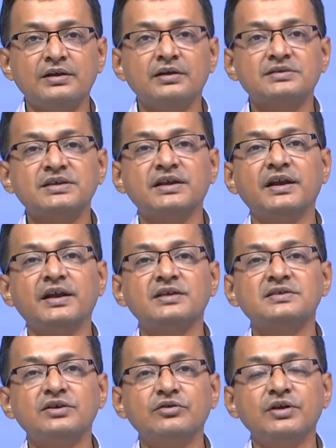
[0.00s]
say data
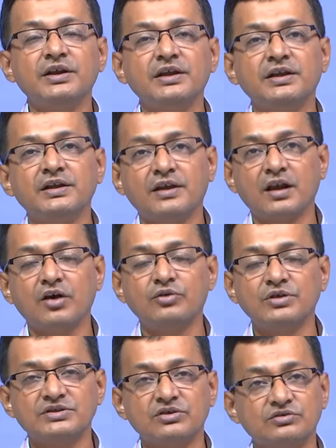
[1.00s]
security in cloud
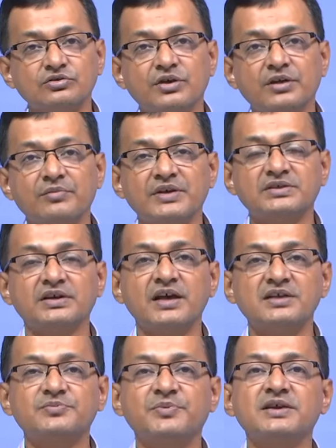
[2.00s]
is also a major
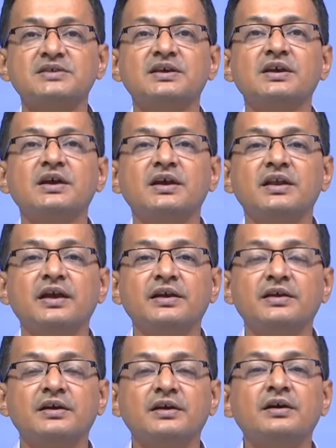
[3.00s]
aspect,
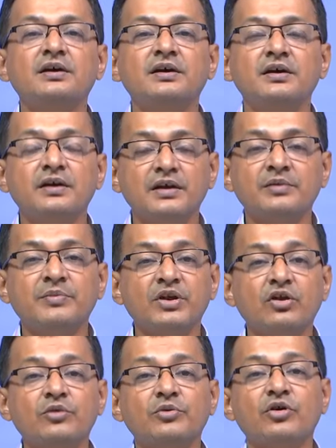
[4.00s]
like it may
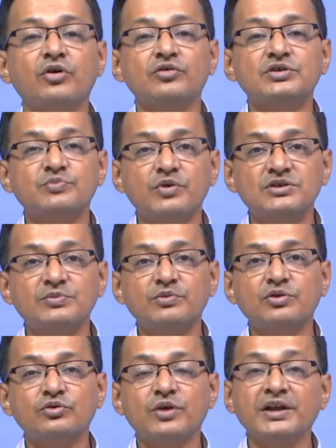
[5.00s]
not be always possible
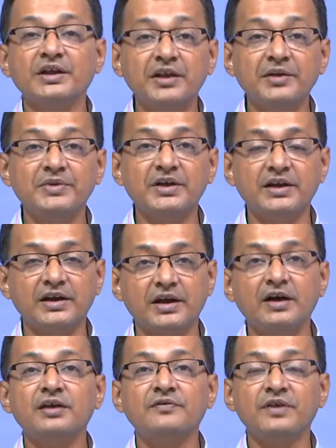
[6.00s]
to encrypt the data.
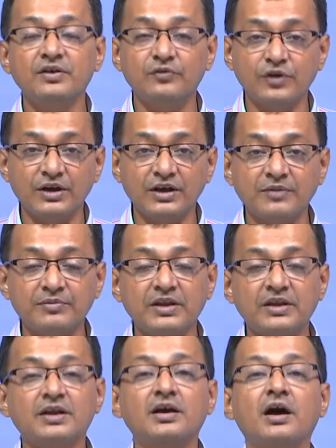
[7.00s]
Even if you encrypt the
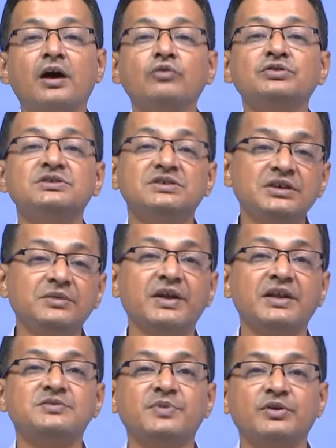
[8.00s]
data, how this key
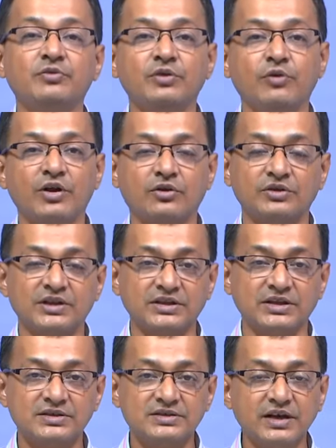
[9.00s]
management will work on the
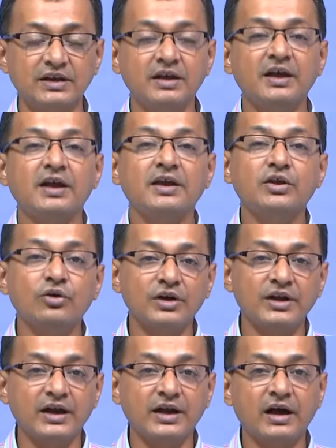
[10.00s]
things, right. Your
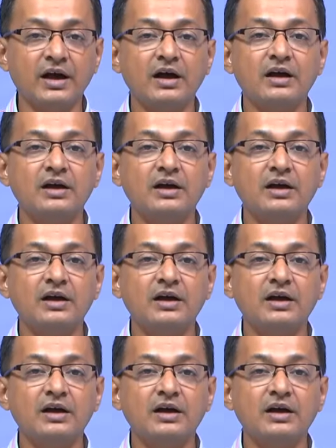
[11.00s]
data